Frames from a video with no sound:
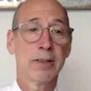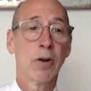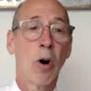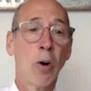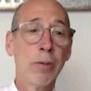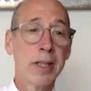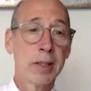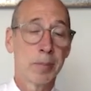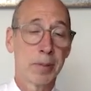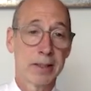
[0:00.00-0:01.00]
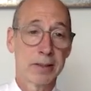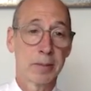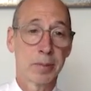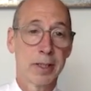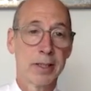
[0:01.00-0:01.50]
and hold the implant
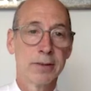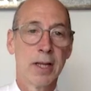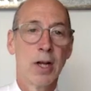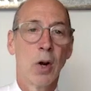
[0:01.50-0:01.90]
in place